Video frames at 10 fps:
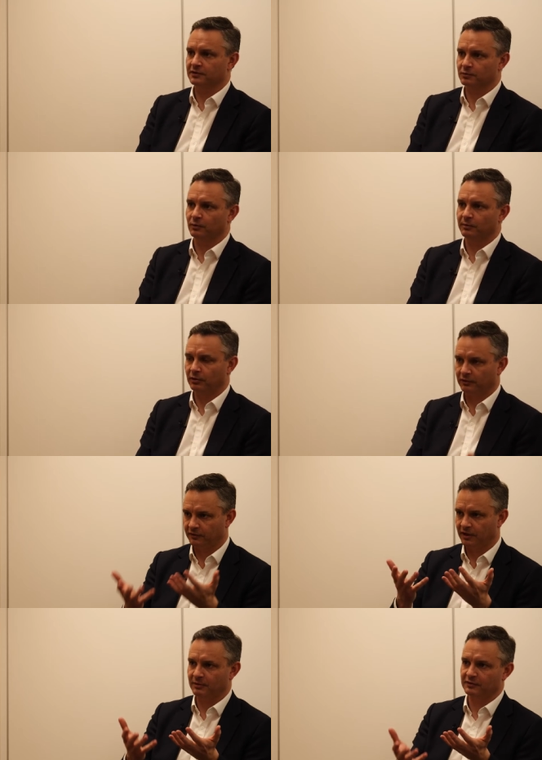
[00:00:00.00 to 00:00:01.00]
is what we pull into
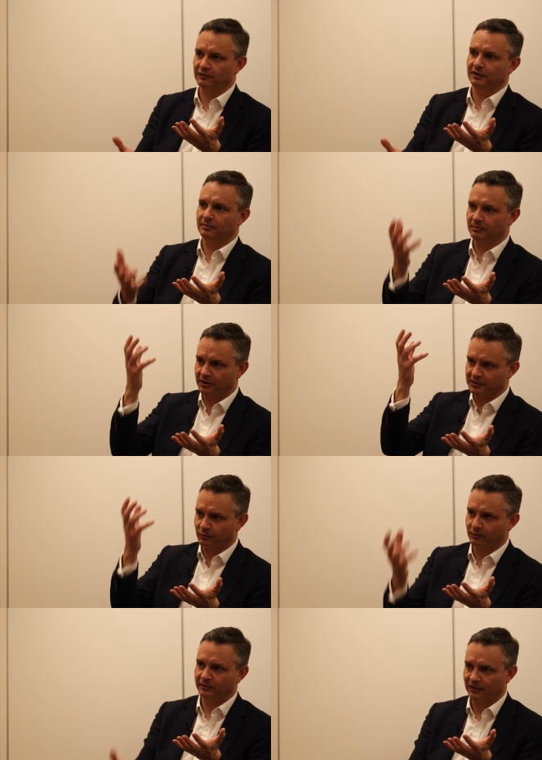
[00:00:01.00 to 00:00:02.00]
the atmosphere minus
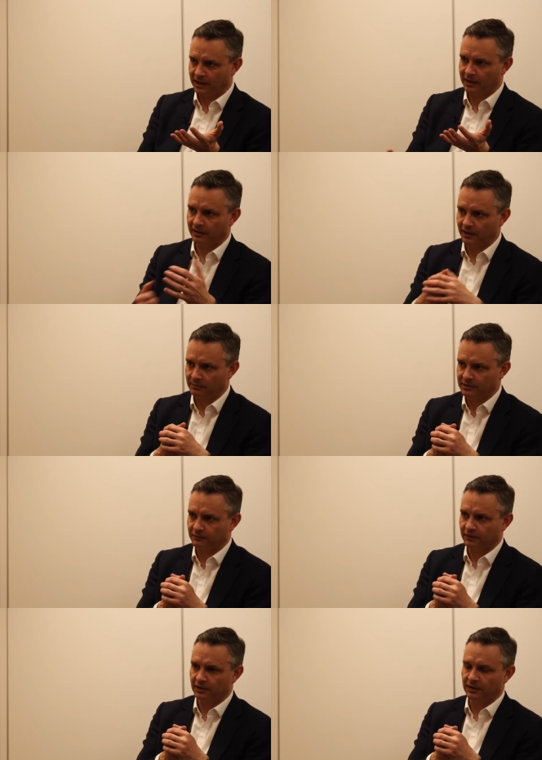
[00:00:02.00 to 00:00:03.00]
what we take out of the
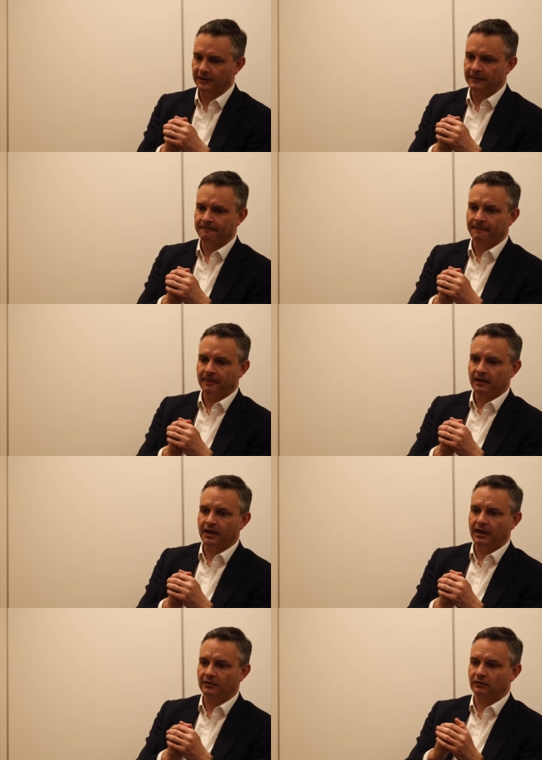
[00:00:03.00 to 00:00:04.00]
atmosphere.
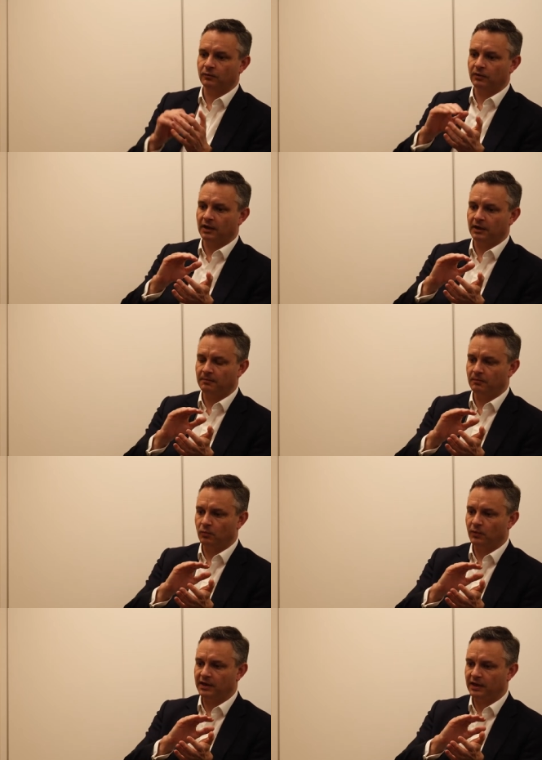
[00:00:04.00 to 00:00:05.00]
And um,
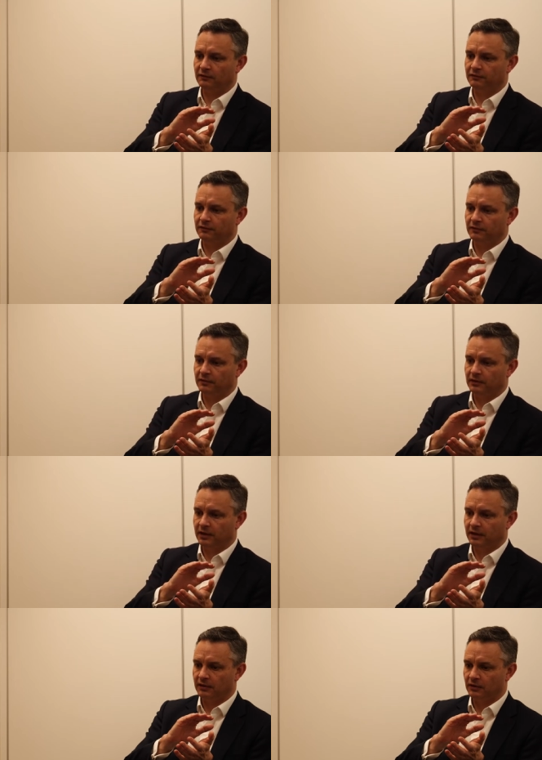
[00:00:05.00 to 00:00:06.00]
we have
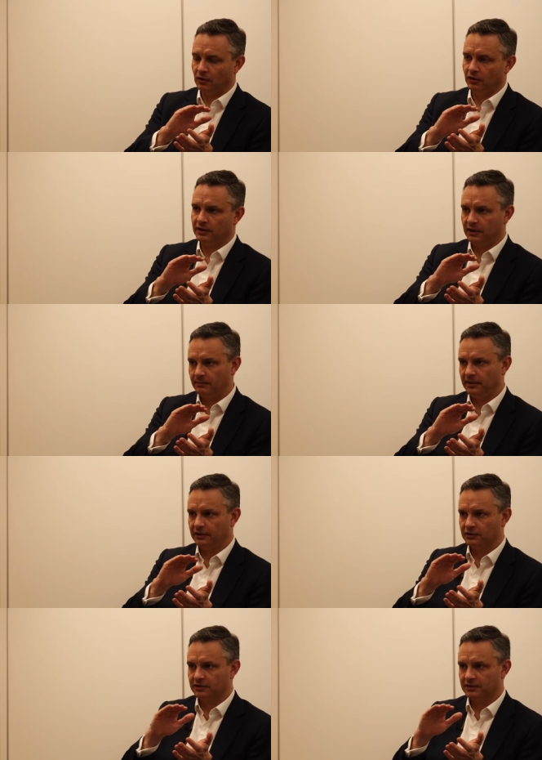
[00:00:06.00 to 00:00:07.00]
uh, not yet
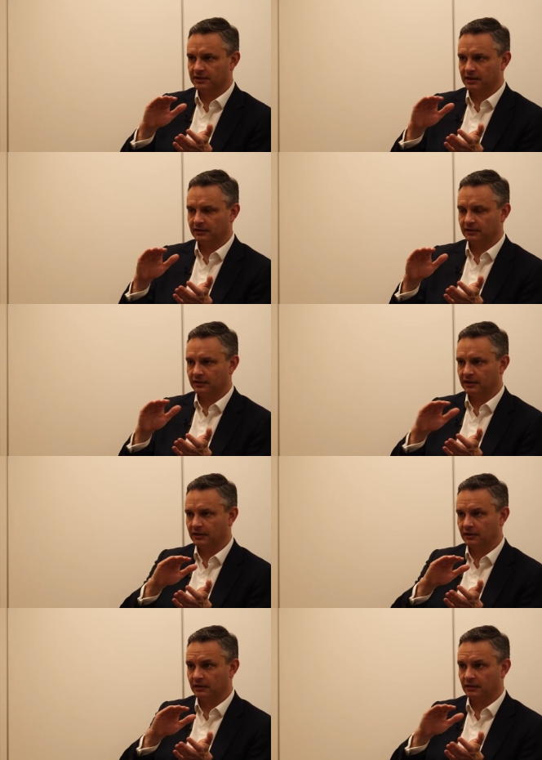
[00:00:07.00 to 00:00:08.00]
managed to start
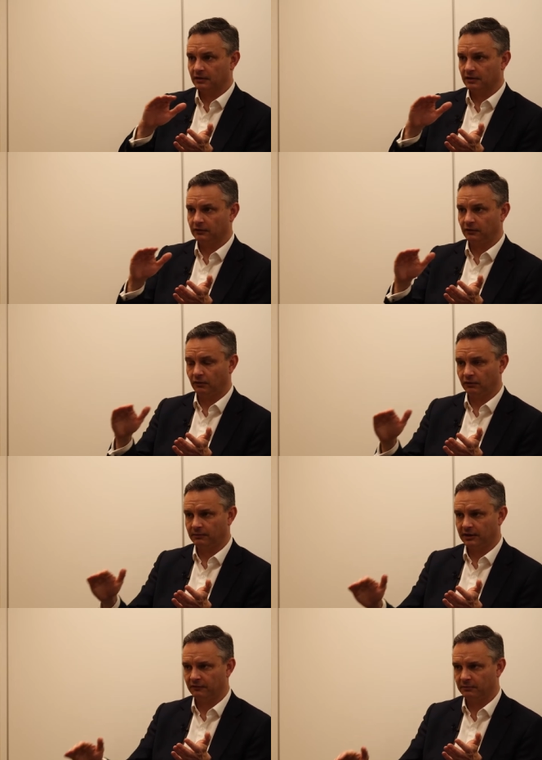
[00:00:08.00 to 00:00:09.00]
getting the total
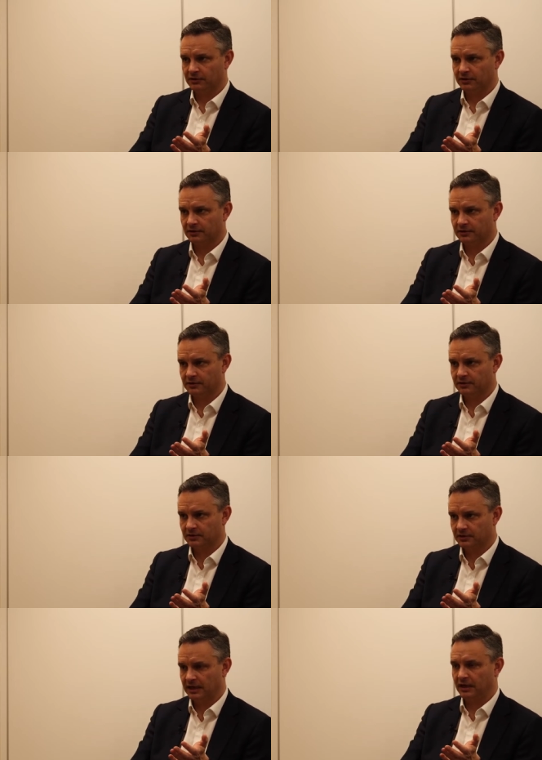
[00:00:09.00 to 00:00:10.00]
amount of emissions
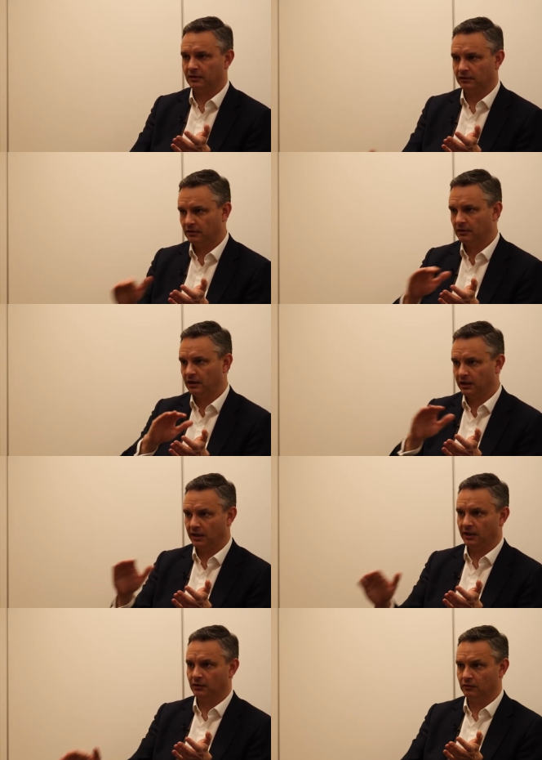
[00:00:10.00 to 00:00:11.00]
down,
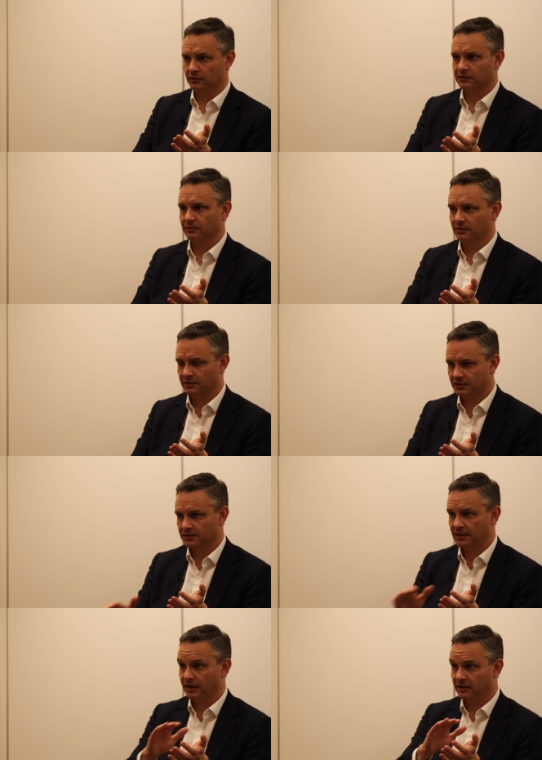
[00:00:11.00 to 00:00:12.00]
i.e. our gross
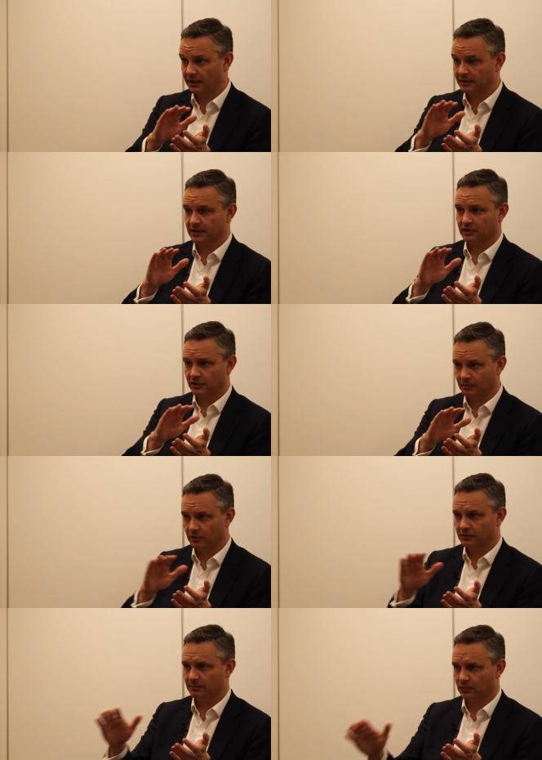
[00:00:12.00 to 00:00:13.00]
emissions. And that is actually the
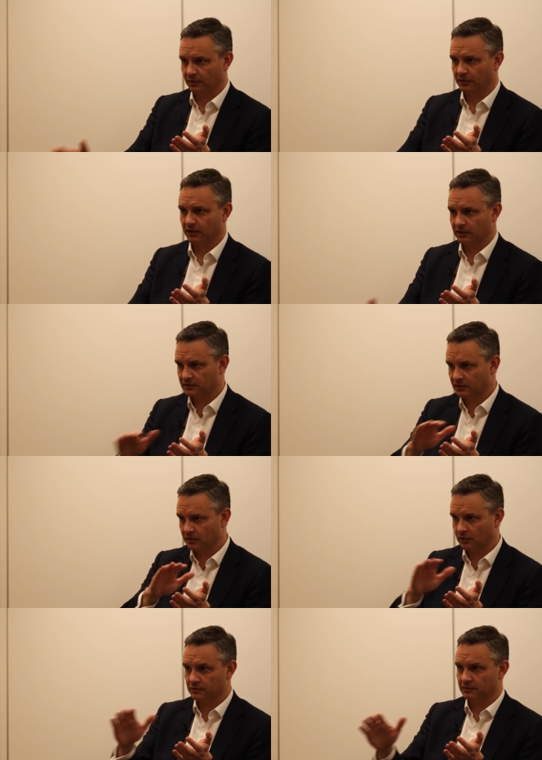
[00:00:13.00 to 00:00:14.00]
most important thing, is that
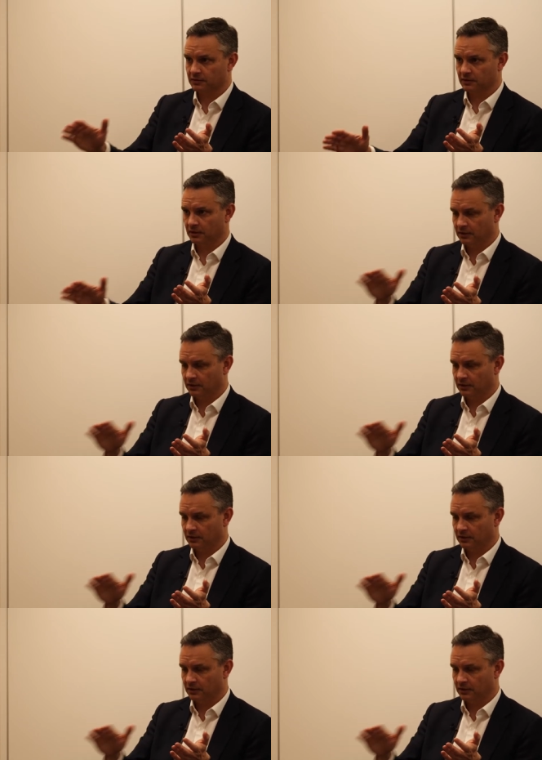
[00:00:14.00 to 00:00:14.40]
those